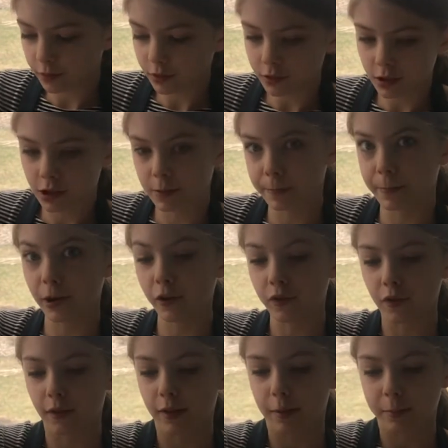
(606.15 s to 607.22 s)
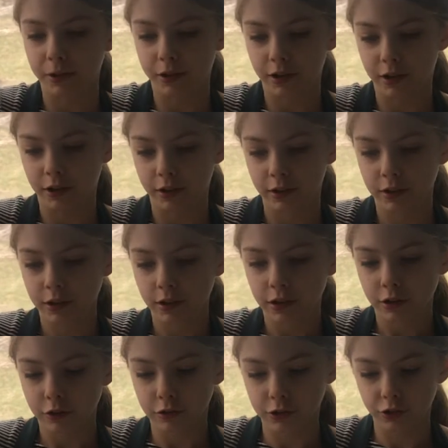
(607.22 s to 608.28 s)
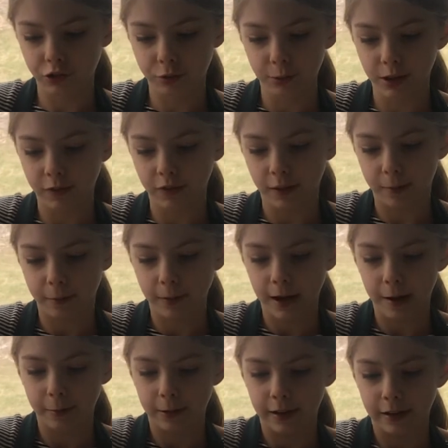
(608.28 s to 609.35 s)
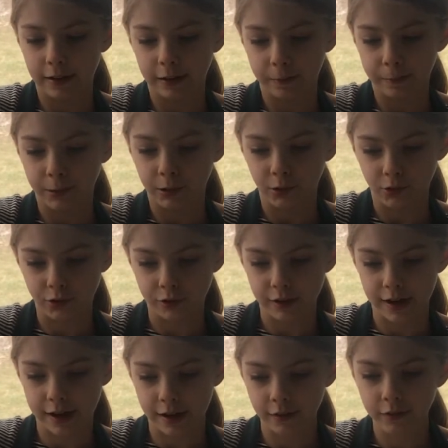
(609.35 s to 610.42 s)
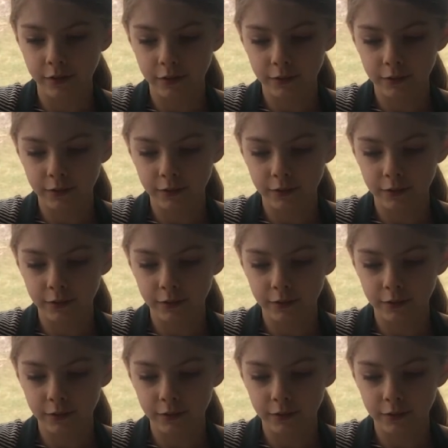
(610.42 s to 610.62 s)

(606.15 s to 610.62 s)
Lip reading: On both of them, you're gonna, or just one of them, how many bowls you have,